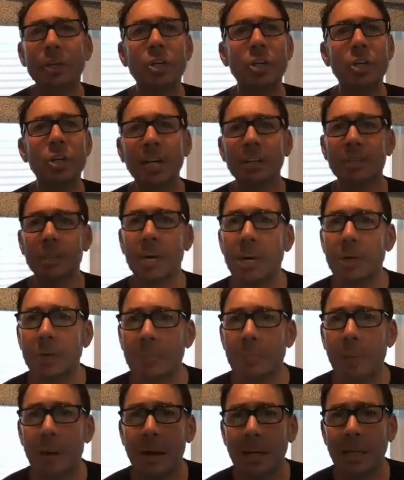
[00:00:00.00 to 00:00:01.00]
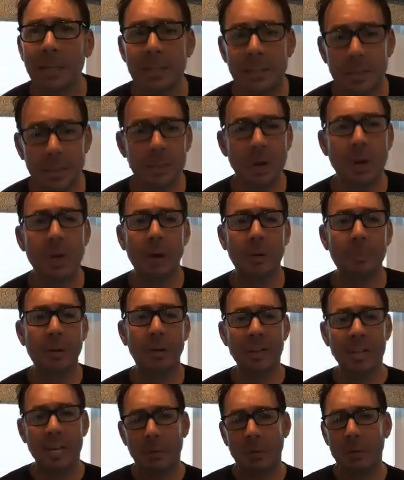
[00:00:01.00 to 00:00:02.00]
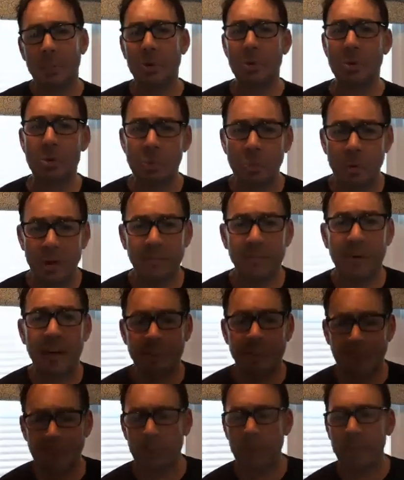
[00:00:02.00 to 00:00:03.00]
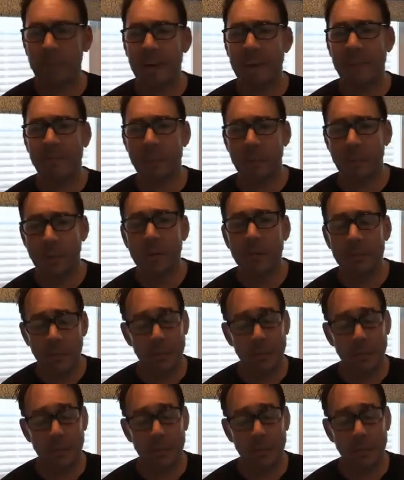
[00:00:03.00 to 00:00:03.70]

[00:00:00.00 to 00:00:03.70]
checks $100, you're talking about anywhere between 25 and $35 more.